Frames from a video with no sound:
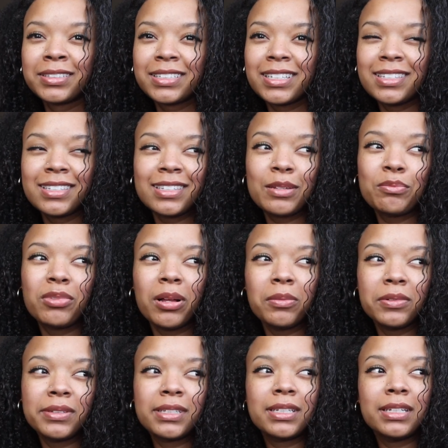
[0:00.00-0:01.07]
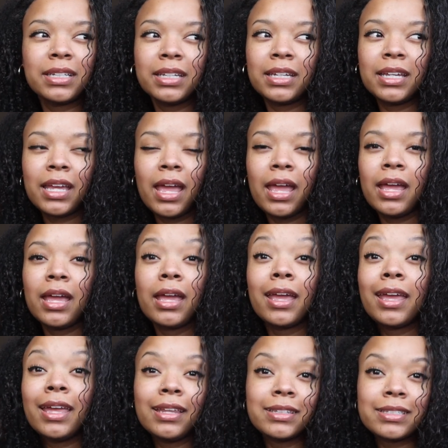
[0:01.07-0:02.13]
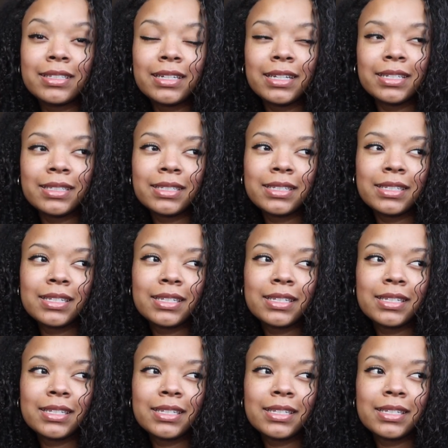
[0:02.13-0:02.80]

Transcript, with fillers: since the bubble tea incident.